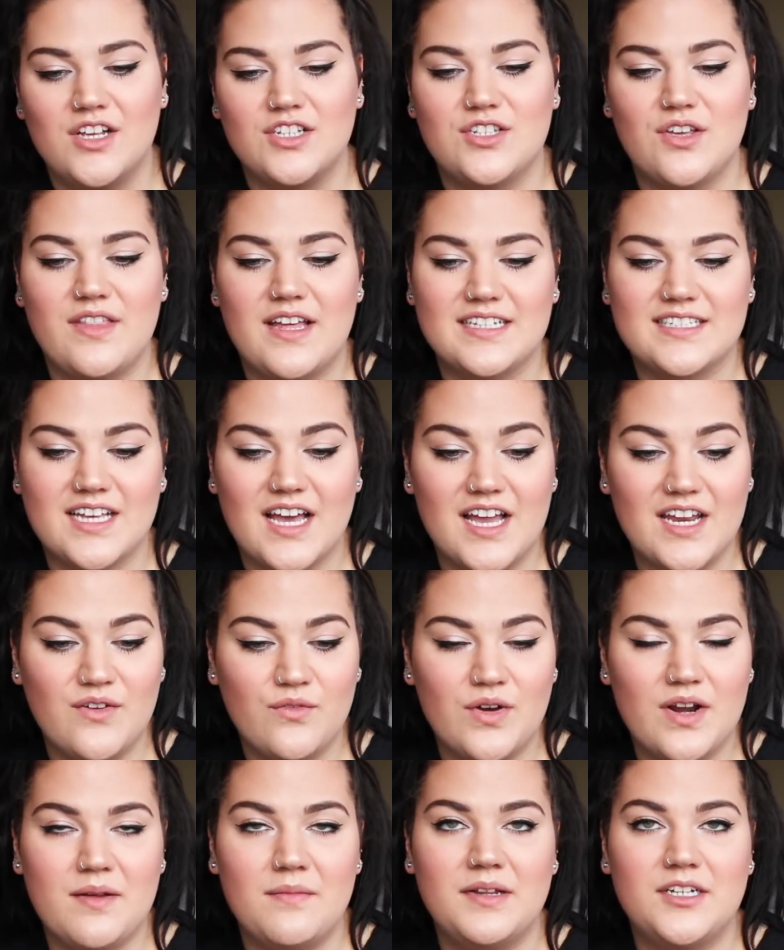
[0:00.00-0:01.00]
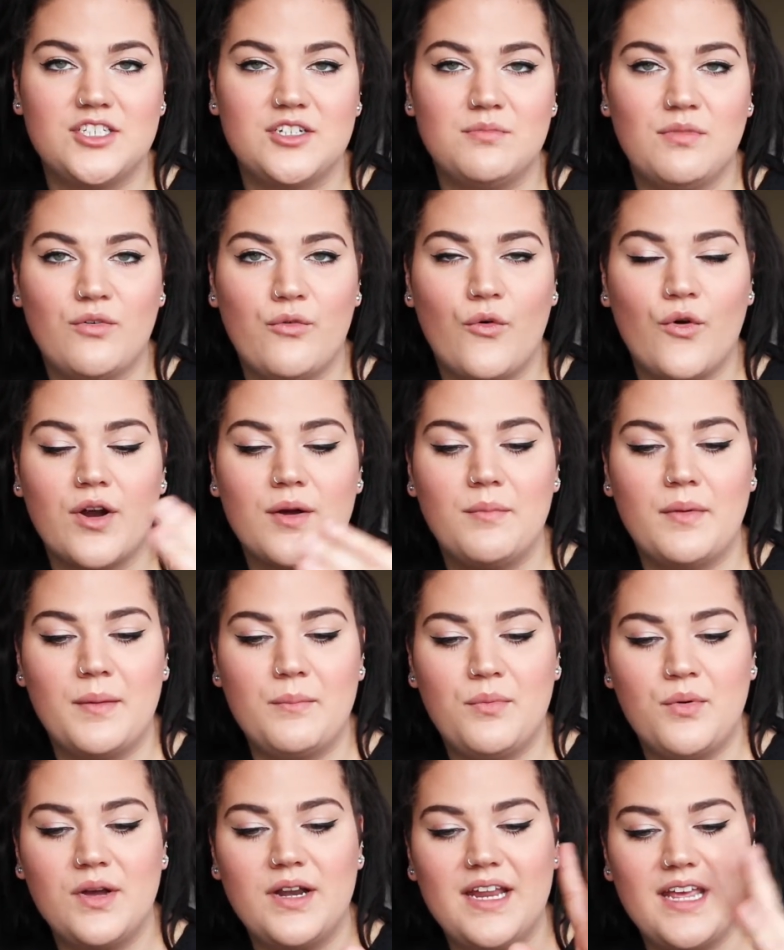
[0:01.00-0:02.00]
So that's kind of what I mentioned before,
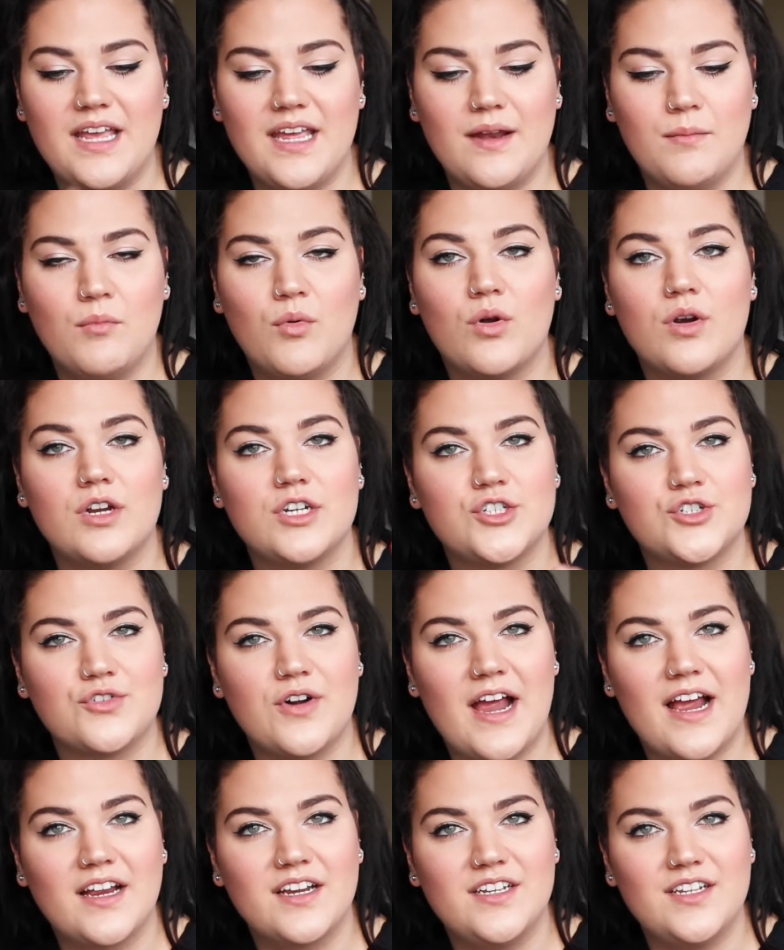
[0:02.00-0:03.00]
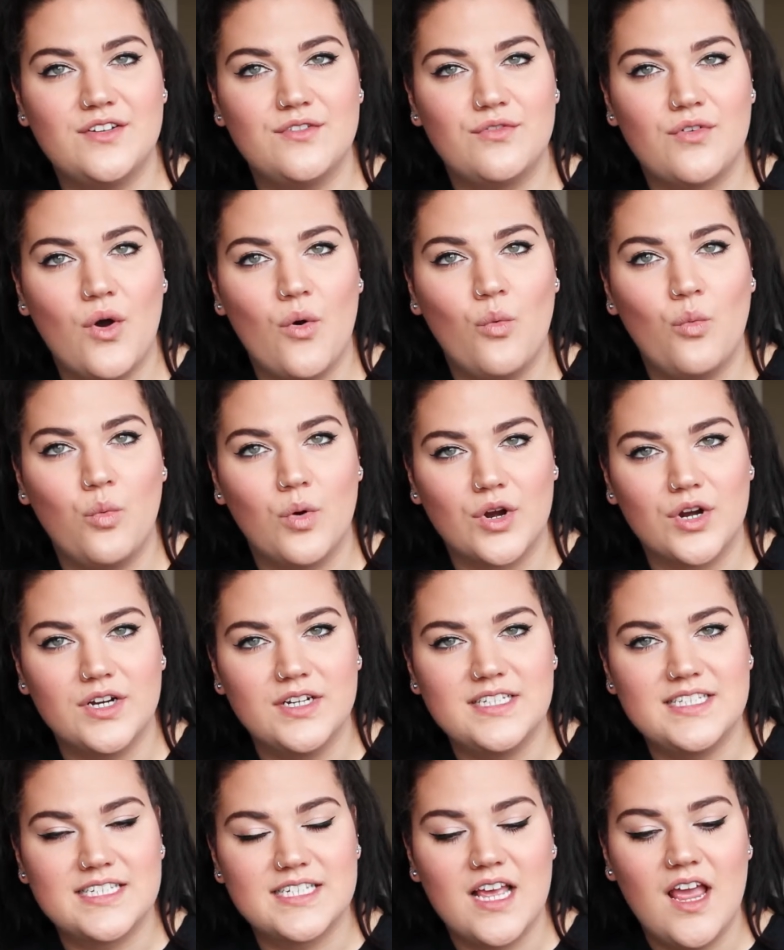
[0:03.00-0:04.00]
but put in more attractive
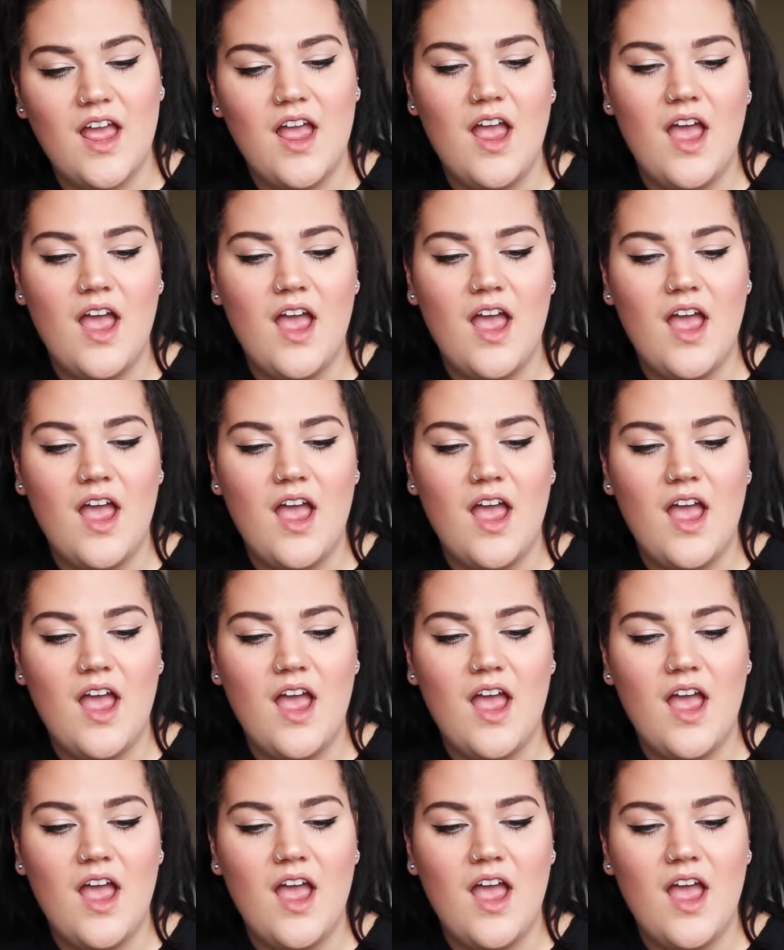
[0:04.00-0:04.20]
words.